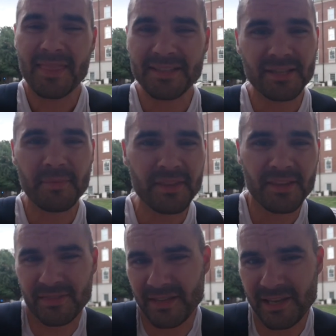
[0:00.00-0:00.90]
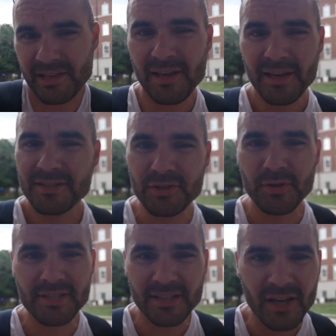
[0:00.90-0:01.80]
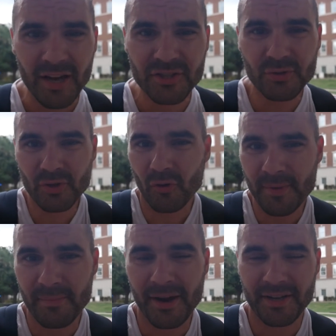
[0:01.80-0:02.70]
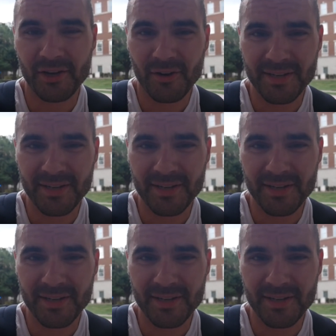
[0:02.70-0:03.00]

That's something that the students I talked to told me about here,